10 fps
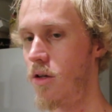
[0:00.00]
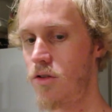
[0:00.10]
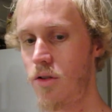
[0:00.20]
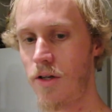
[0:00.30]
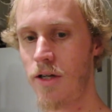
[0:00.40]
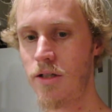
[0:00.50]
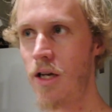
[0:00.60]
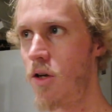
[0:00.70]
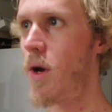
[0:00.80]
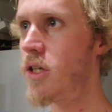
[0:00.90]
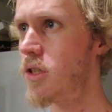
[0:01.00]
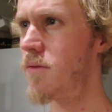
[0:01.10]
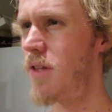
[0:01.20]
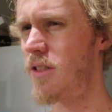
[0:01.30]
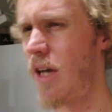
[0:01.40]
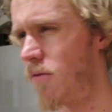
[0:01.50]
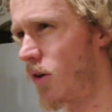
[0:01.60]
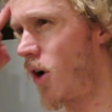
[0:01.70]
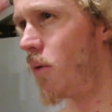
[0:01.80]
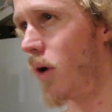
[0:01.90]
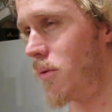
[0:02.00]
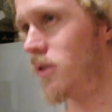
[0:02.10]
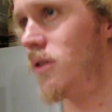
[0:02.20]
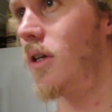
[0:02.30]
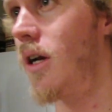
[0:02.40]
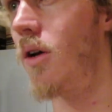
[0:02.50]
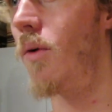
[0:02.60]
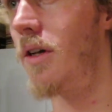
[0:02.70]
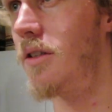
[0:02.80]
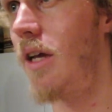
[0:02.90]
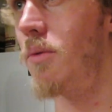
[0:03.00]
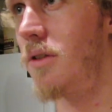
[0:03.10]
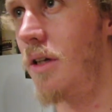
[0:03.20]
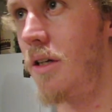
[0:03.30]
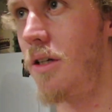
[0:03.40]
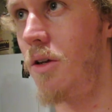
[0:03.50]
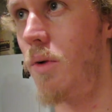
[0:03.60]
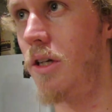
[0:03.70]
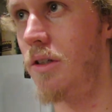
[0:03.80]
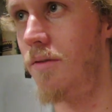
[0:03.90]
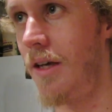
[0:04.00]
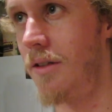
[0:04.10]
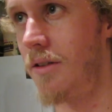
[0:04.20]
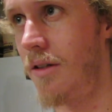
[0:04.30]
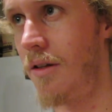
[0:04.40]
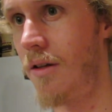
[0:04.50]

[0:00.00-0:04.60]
So the continuation of this, I forgot what I was going to say was the continuation of this.